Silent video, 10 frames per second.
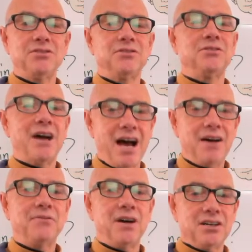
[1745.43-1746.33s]
to
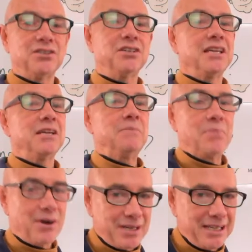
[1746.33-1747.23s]
have a cooking
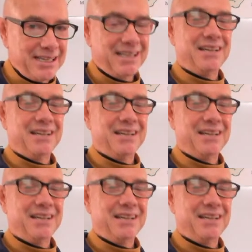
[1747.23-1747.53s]
party?